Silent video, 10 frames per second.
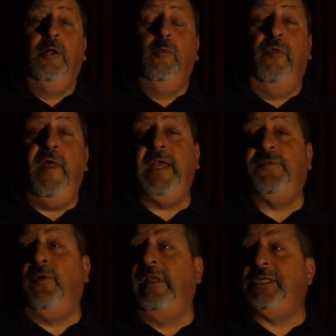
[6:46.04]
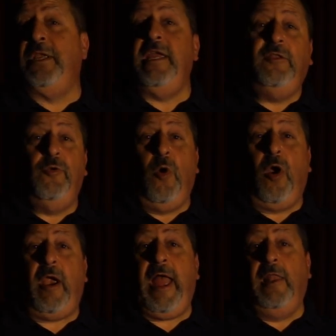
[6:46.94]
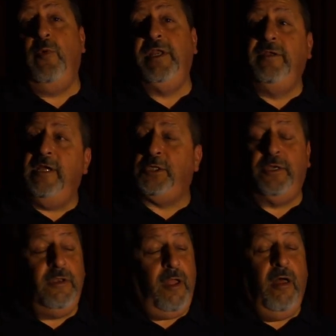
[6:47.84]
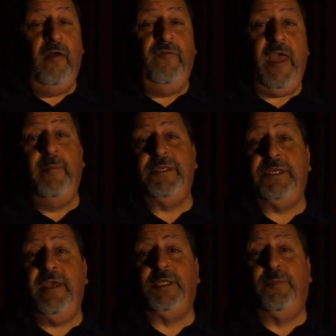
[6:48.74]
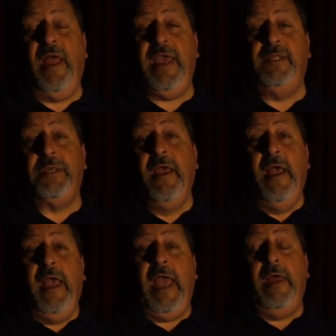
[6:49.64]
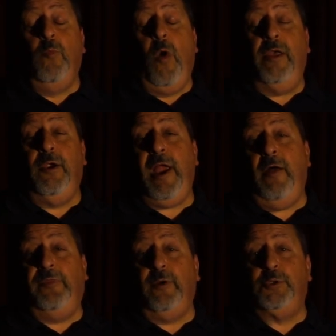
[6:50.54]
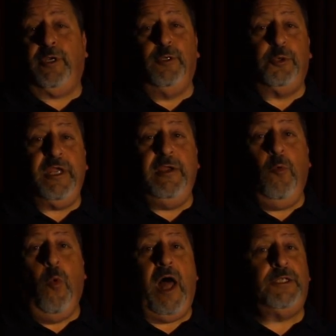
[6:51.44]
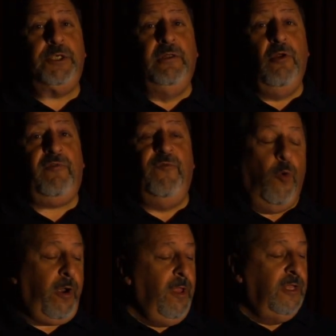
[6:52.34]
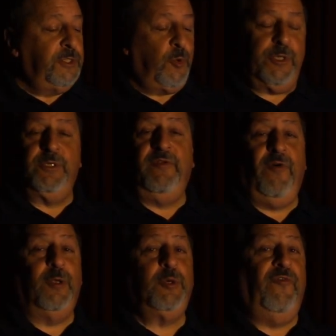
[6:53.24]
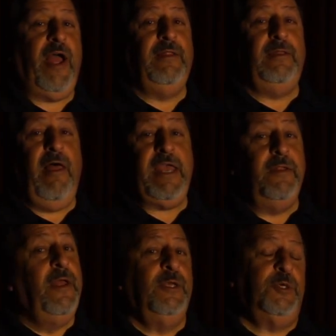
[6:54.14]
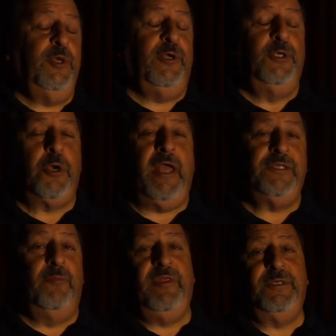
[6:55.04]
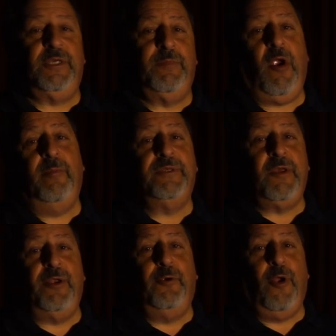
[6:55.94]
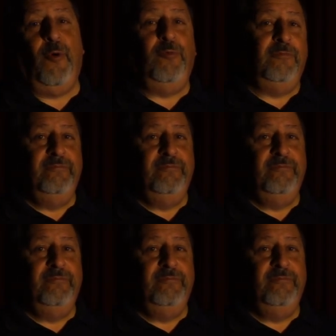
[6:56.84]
Well, thanks for listening to our Halloween edition of MSC Explains. And while you're out there trick-or-treating, watch and look for sources of ultraviolet light so you can try some of these experiments on your own.